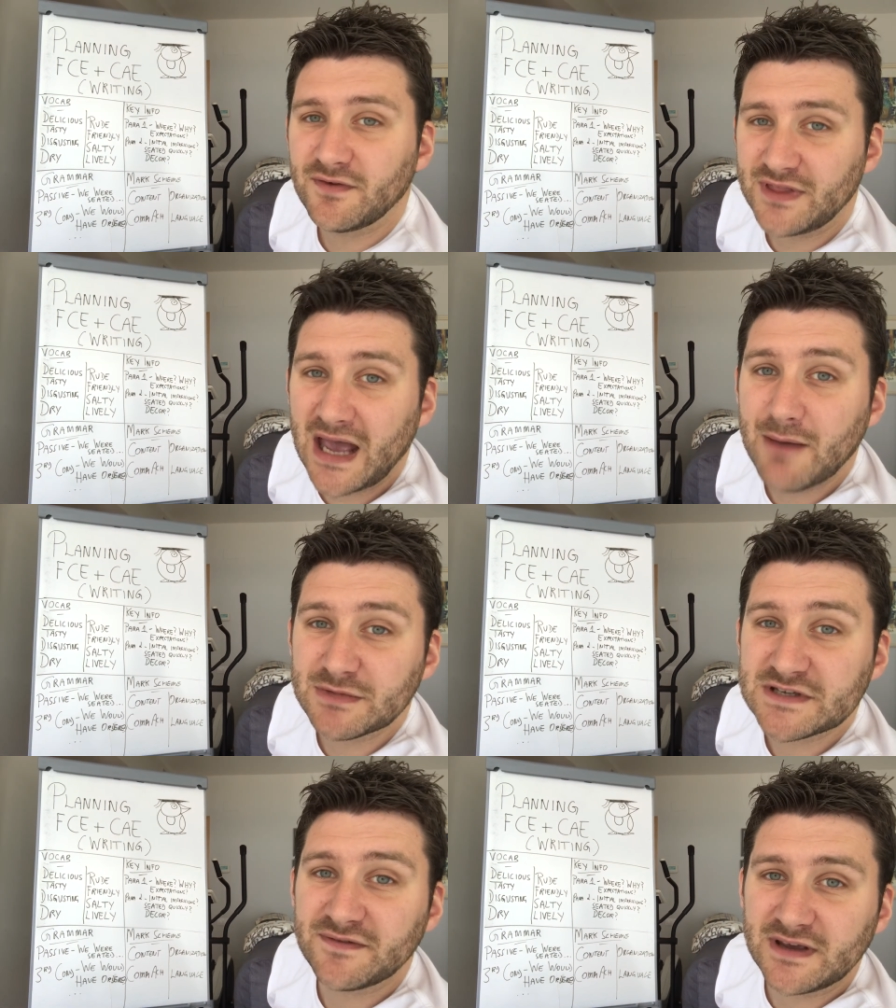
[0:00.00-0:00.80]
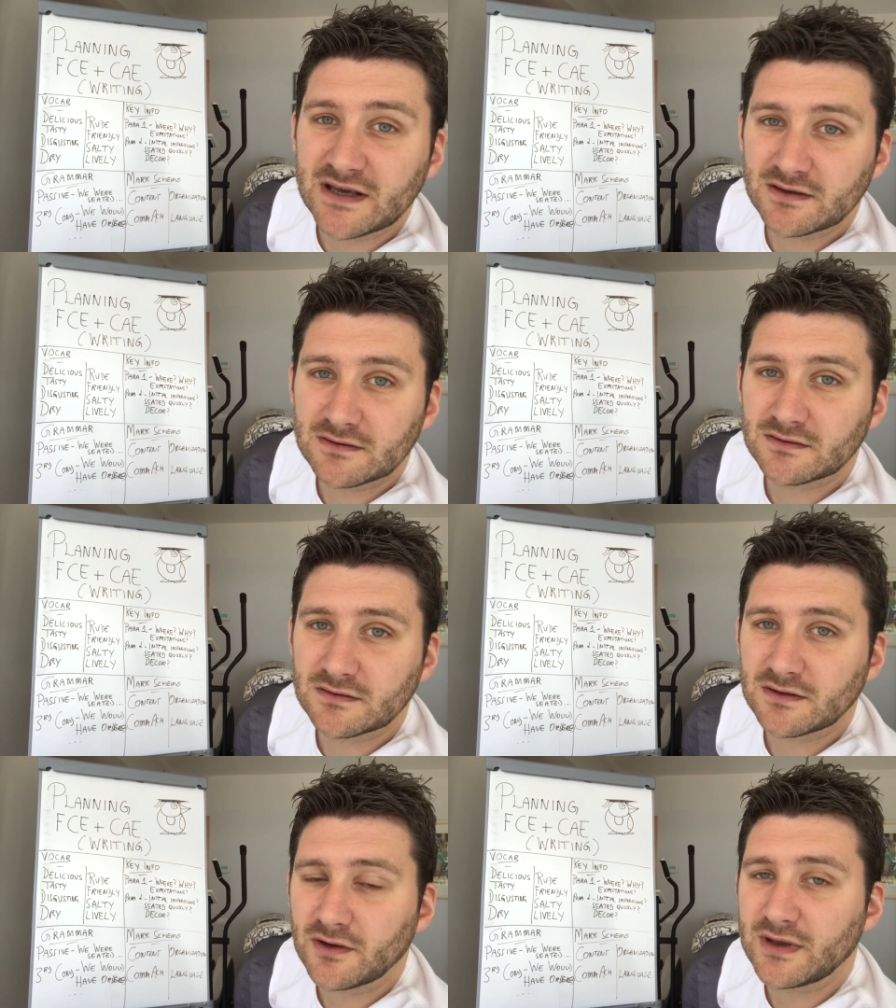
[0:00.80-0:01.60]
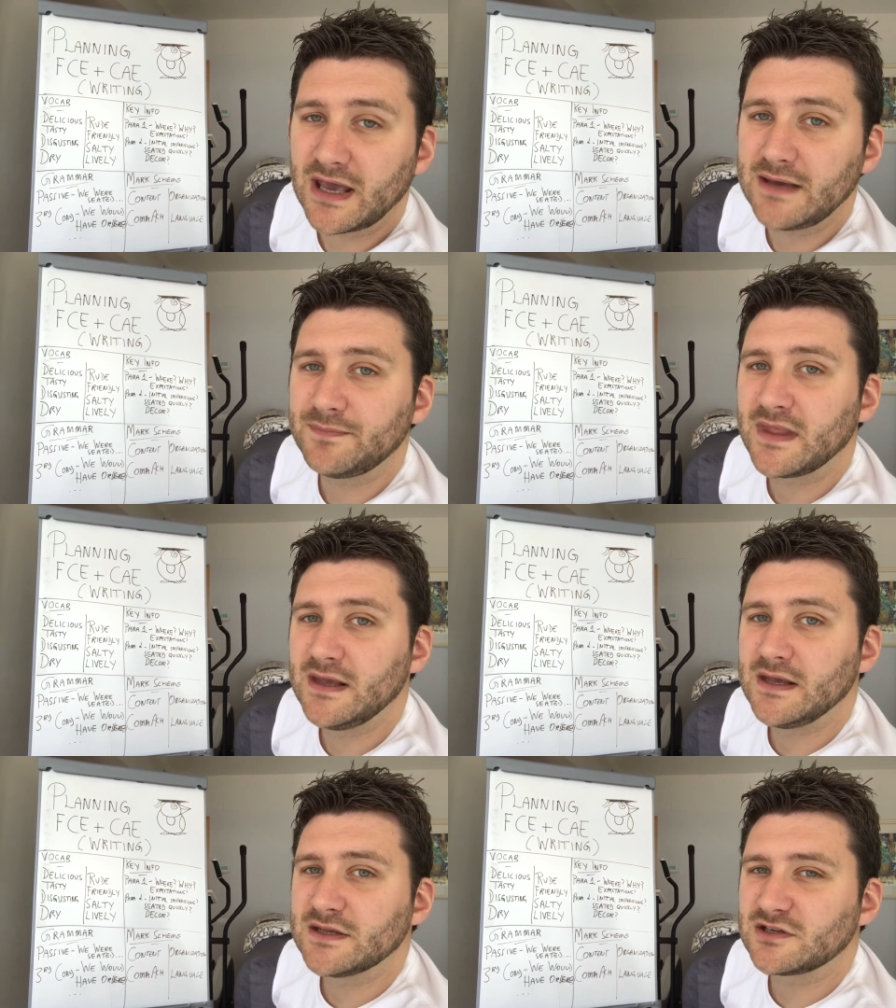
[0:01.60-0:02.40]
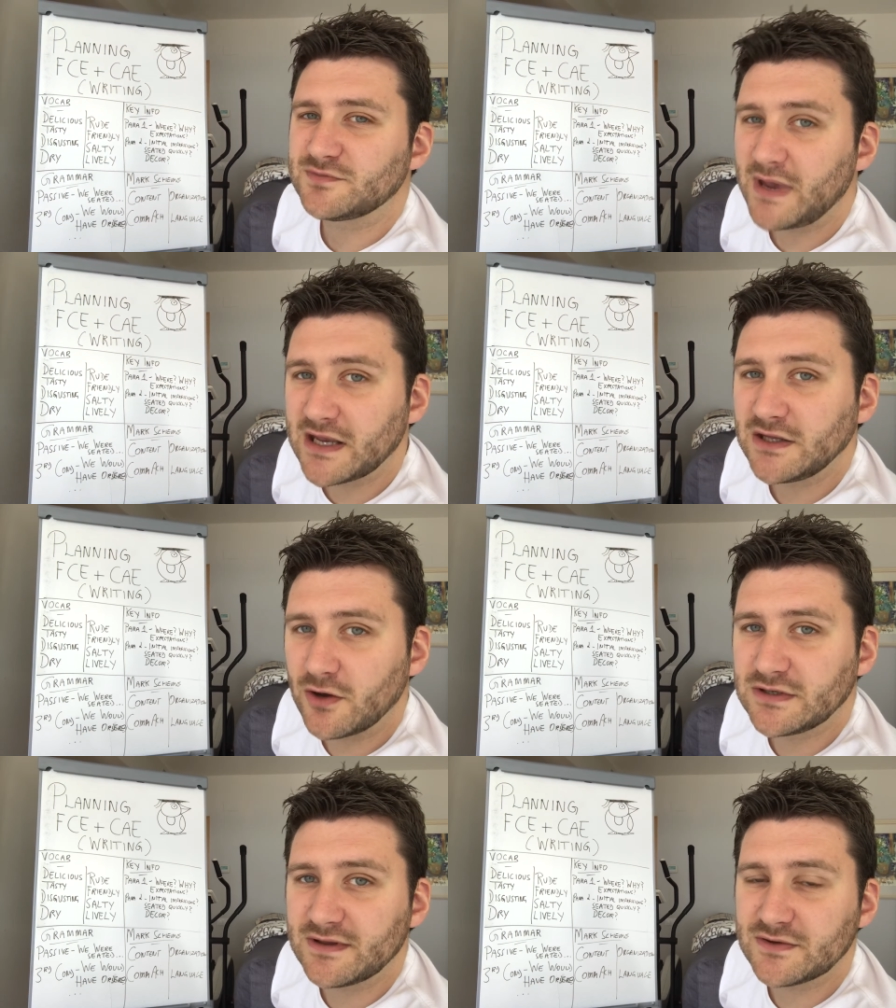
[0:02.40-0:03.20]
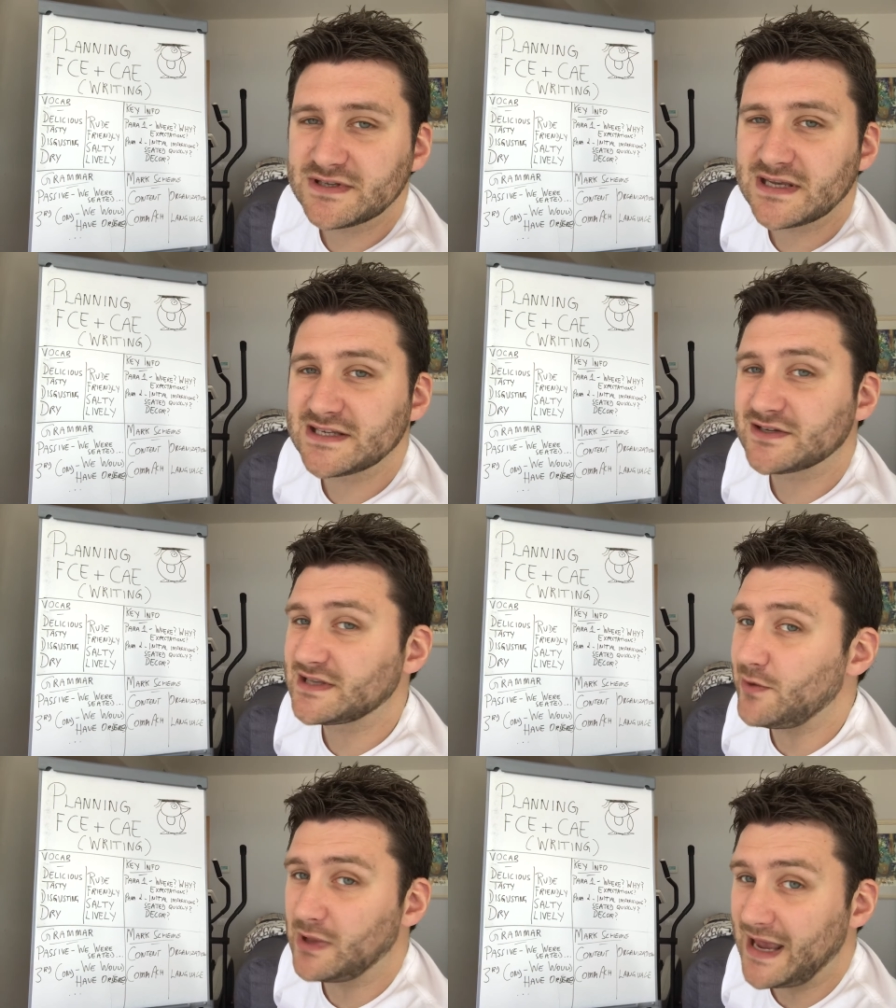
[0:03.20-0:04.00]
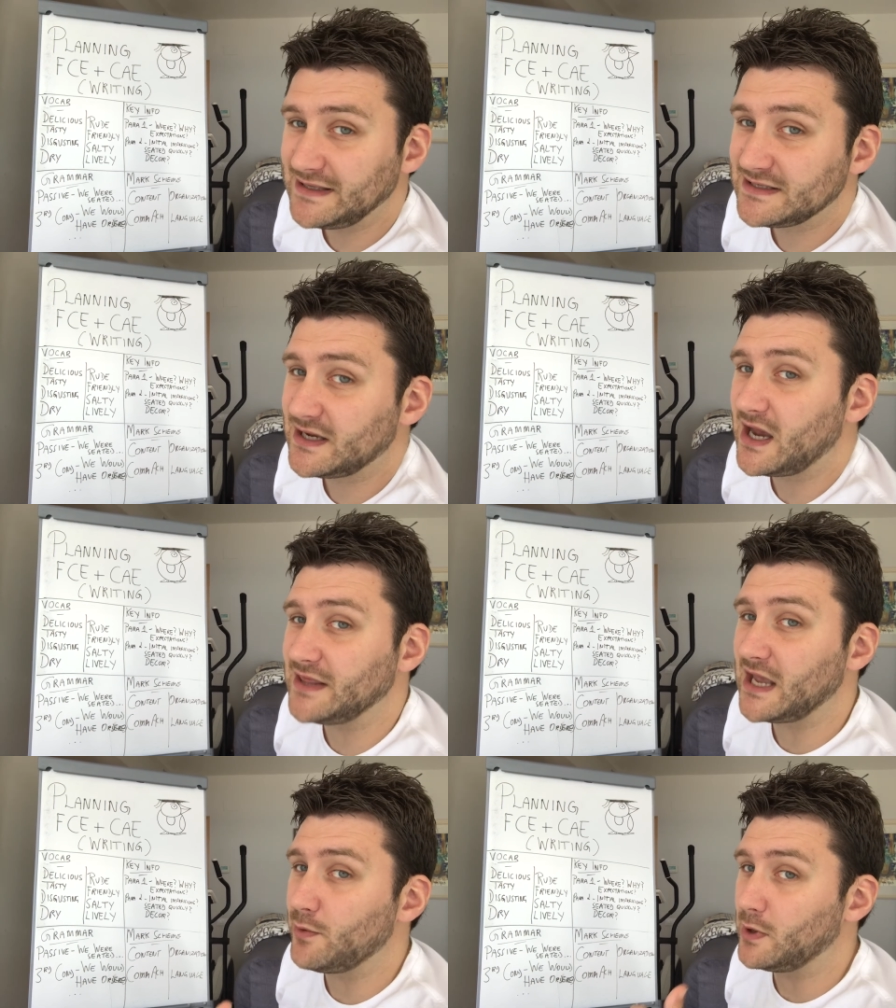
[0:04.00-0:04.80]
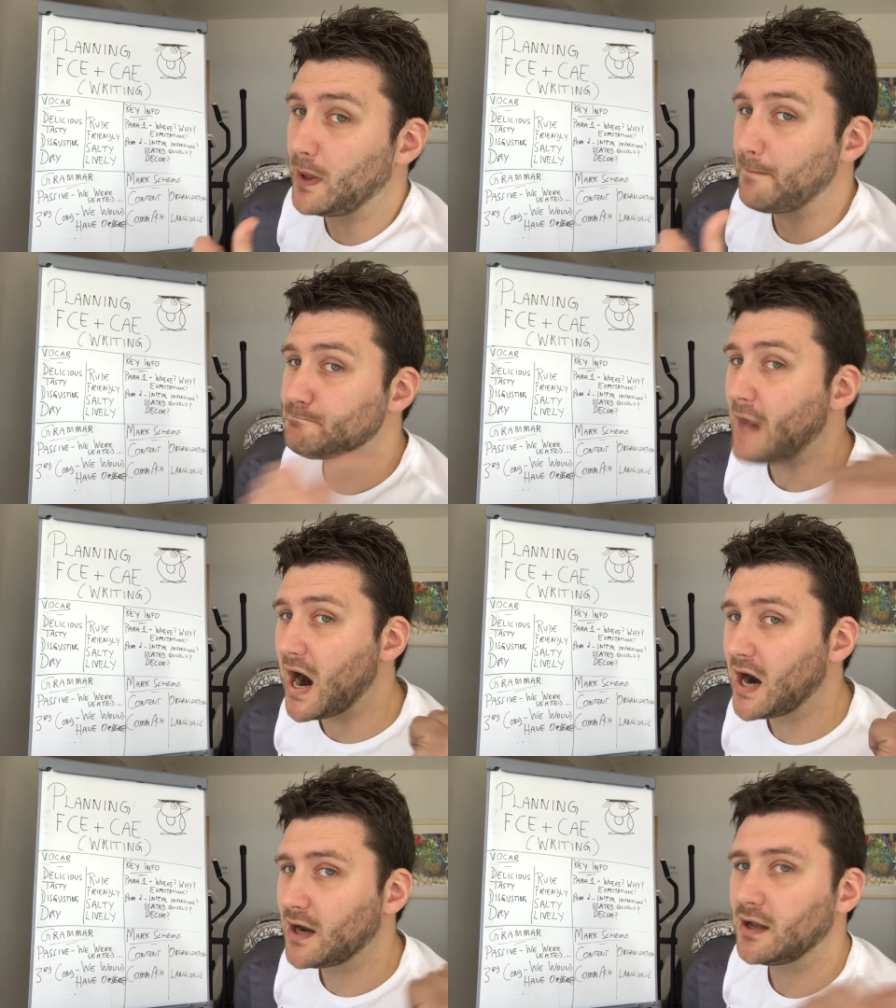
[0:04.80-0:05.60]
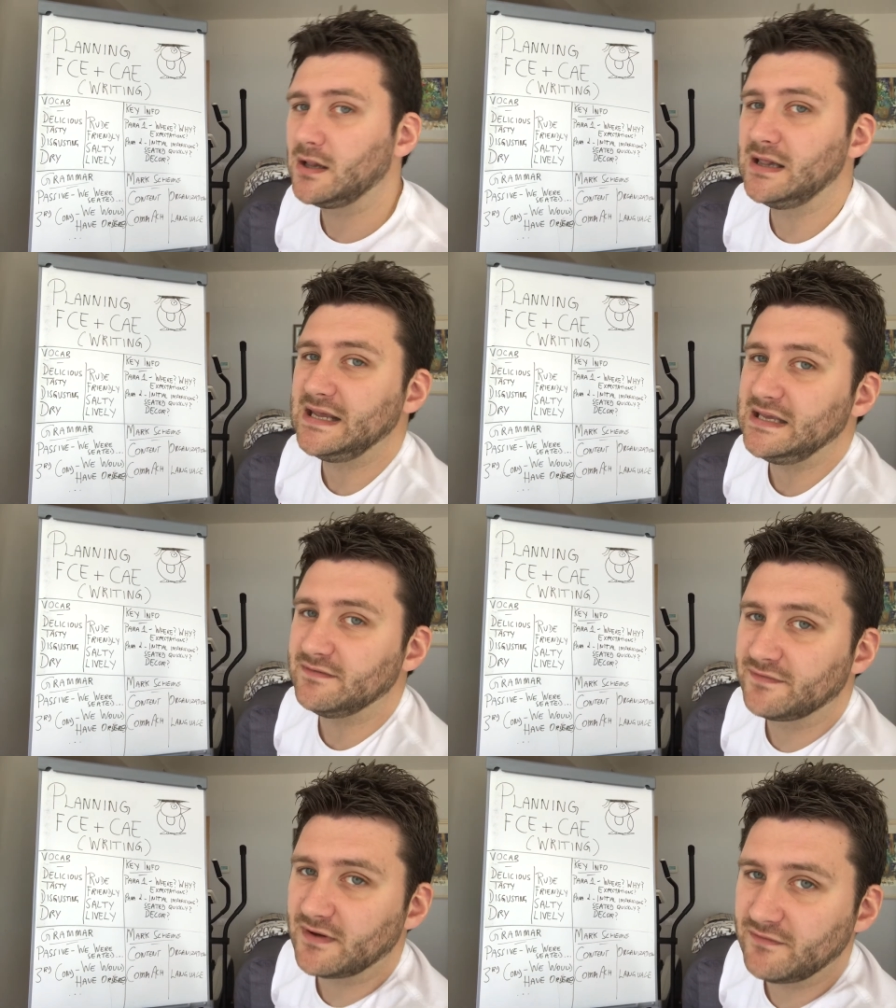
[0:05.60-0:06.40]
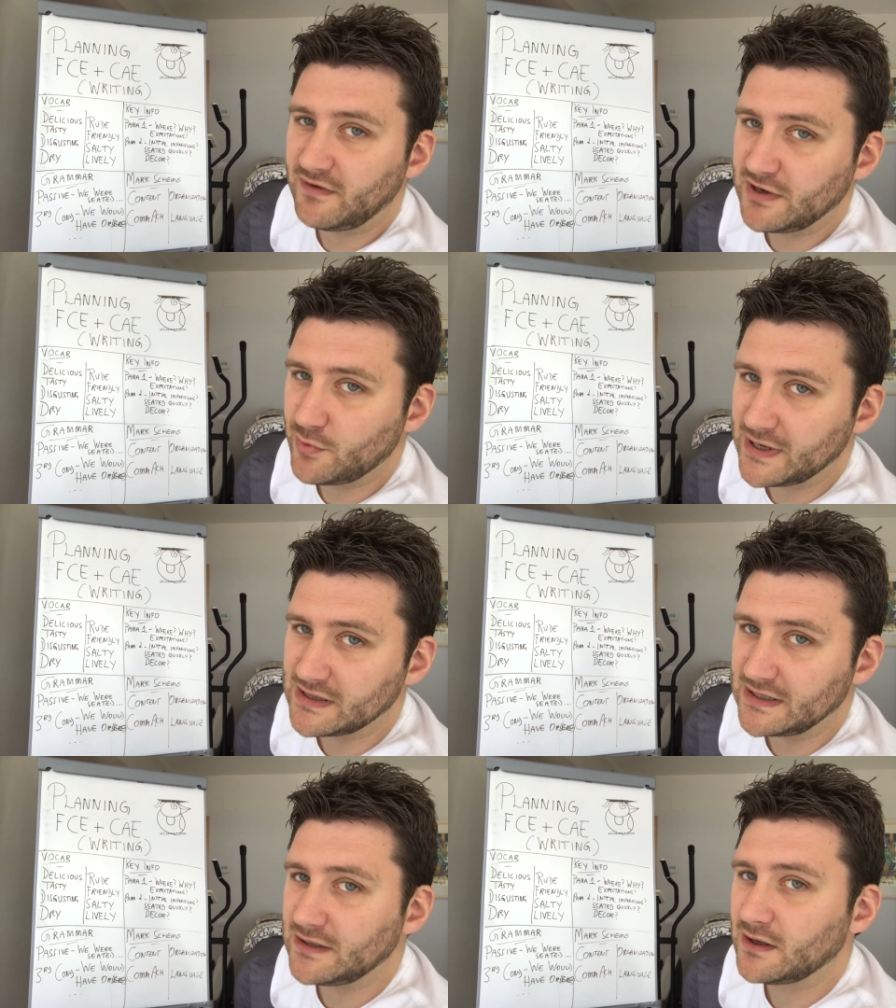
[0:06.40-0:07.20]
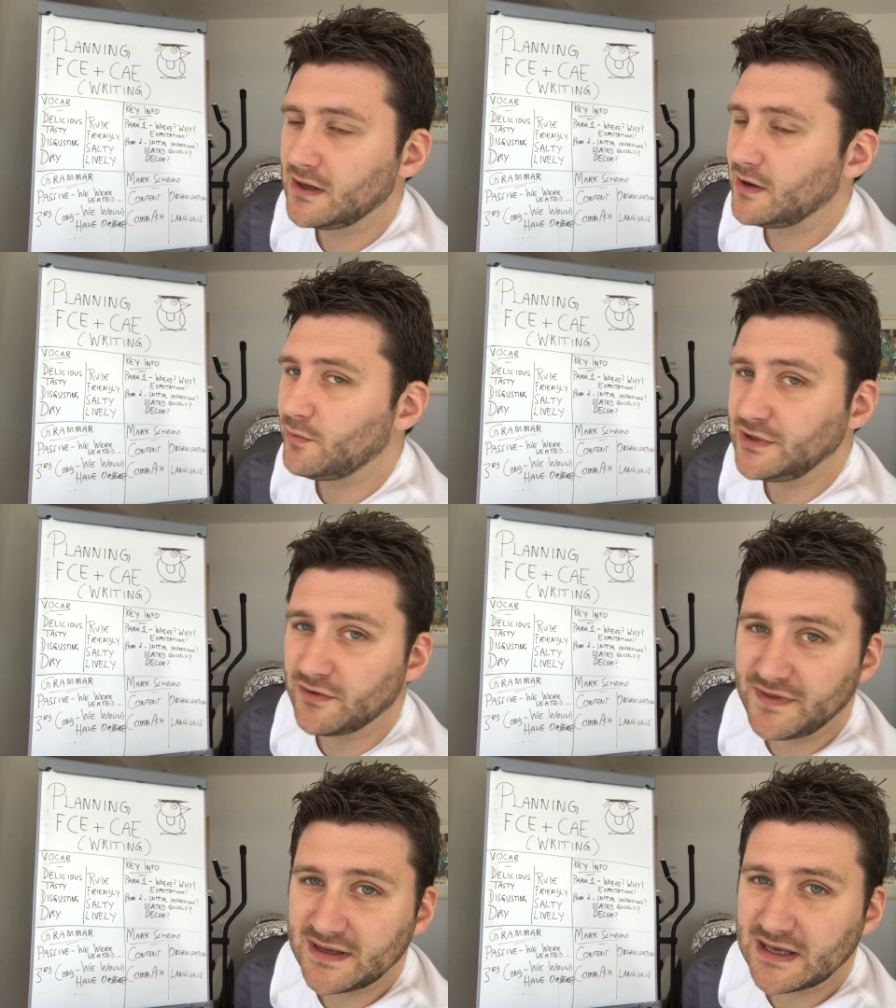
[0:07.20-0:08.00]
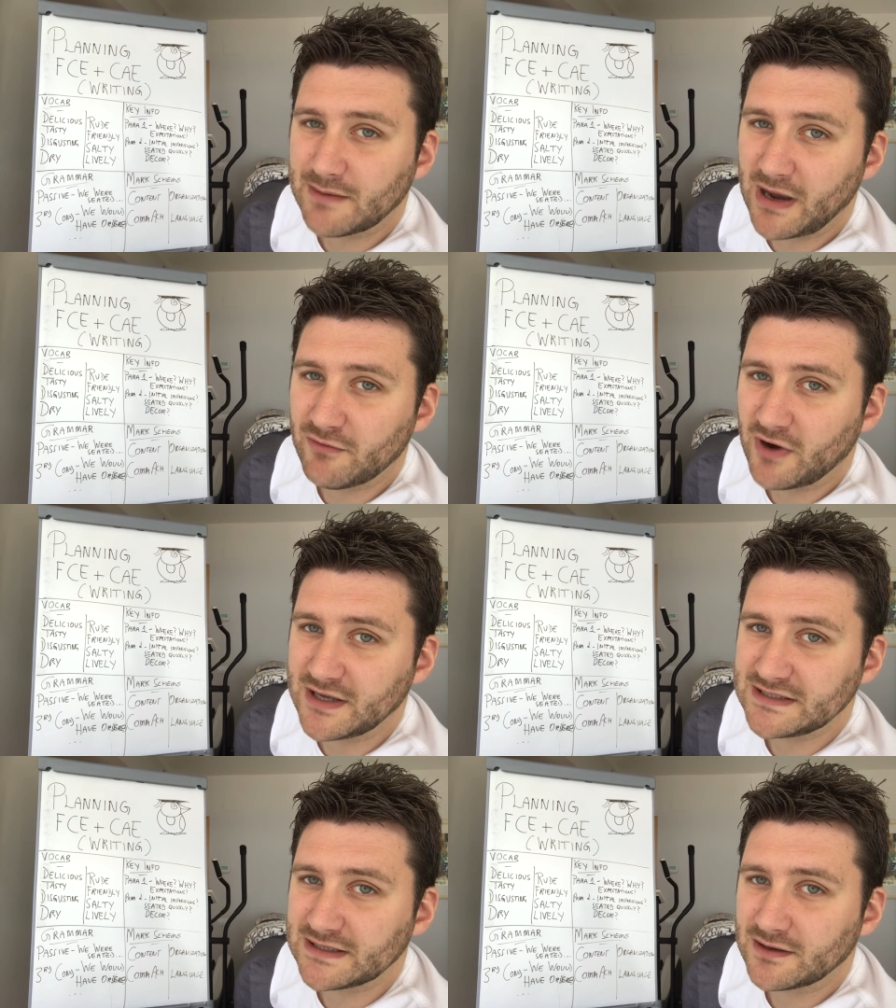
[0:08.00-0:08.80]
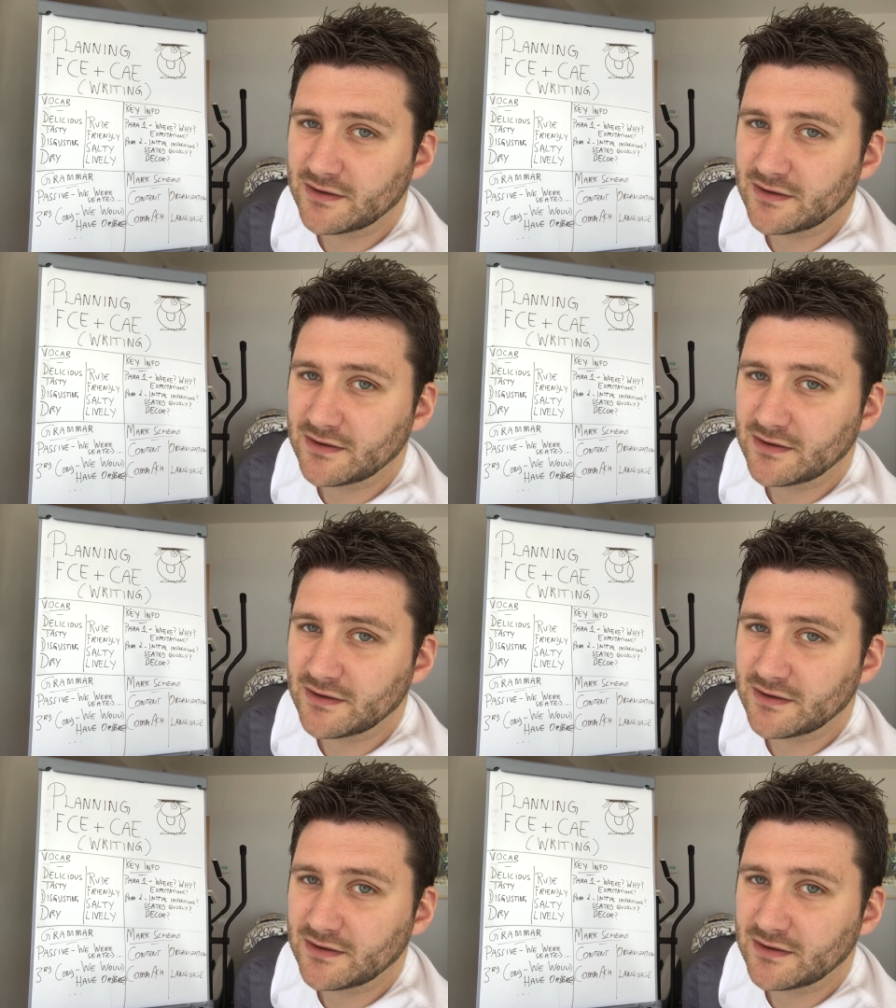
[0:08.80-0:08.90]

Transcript: for the atmosphere. Okay, so just make a note of those things because they will enter and they will leave very quickly when you're thinking about writing.